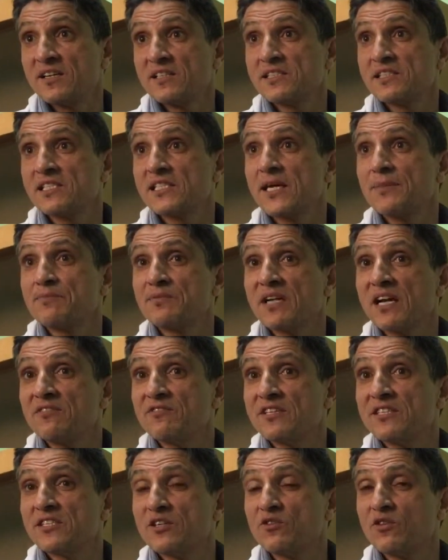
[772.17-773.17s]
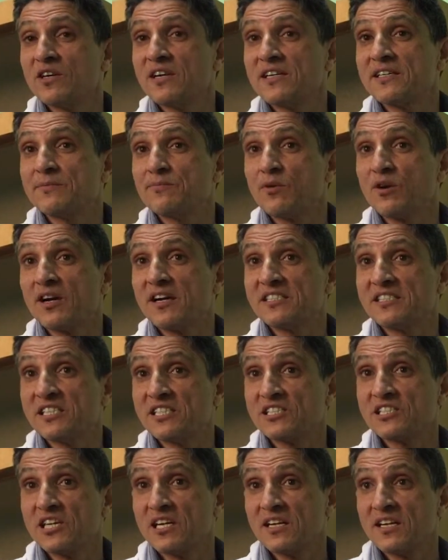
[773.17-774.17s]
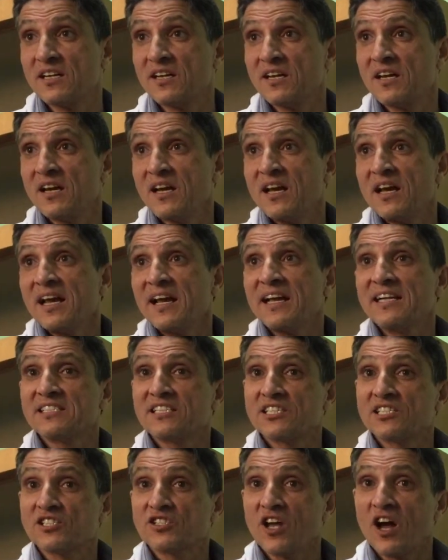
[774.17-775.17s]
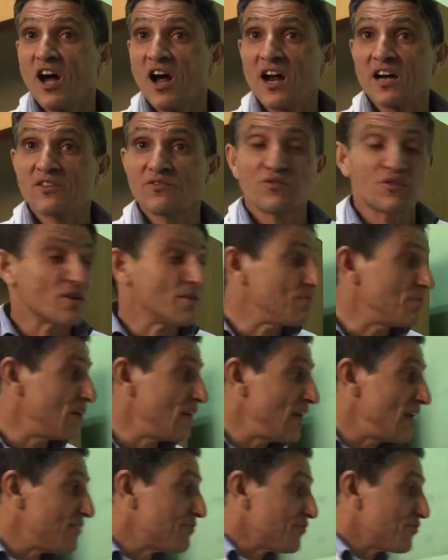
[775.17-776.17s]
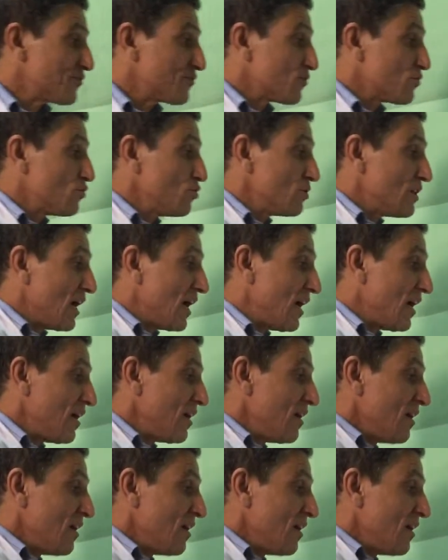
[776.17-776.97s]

septal ventricular depolarization is start from left to the